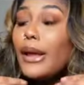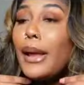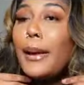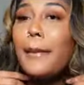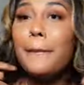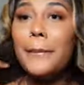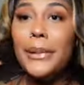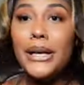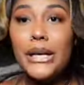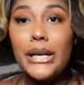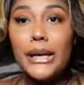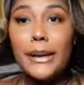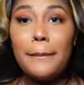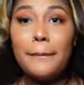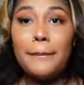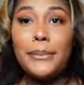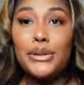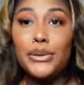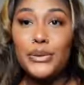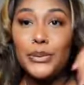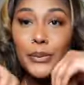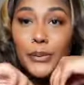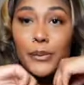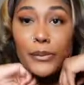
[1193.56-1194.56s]
But
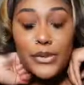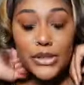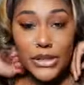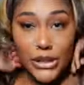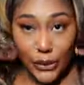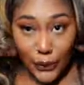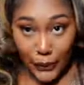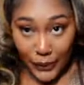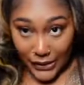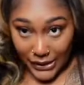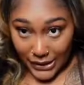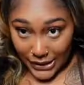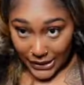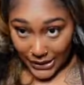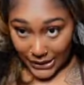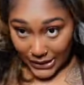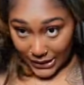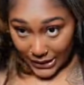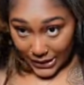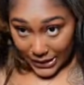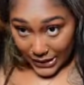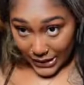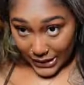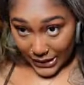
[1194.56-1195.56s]
boom. So this
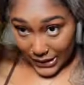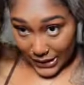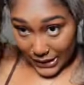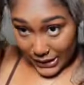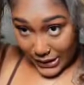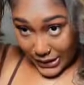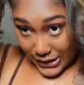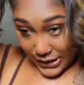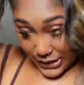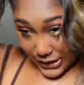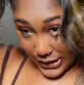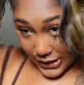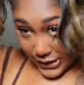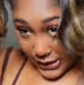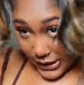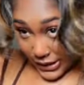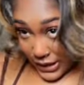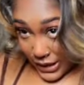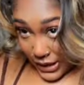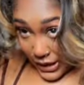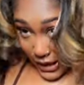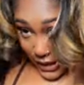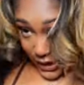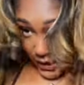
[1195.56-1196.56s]
is
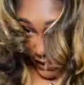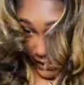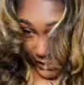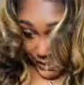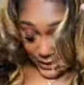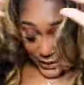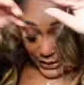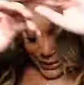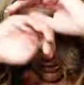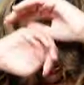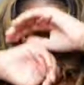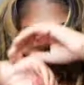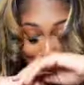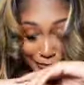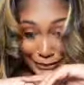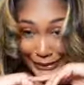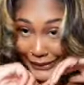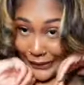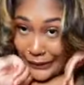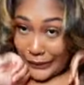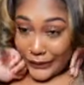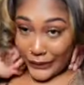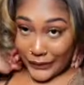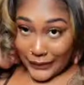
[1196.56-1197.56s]

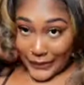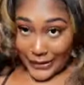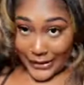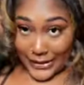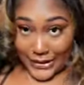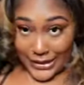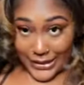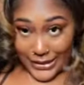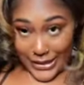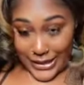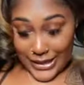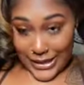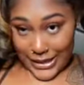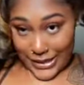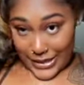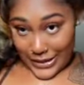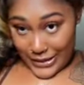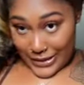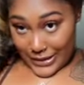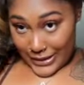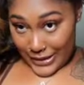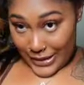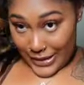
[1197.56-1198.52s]
microlinks, guys.